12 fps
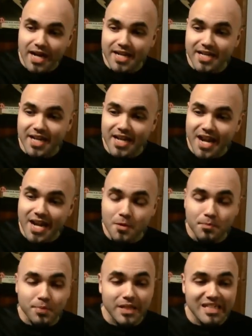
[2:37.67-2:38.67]

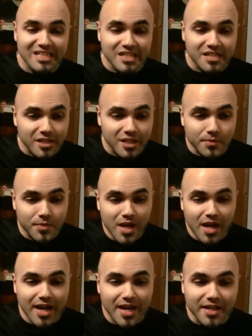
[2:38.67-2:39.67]
a.k.a. P. Diddy,
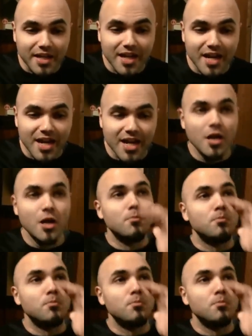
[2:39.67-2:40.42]
a.k.a.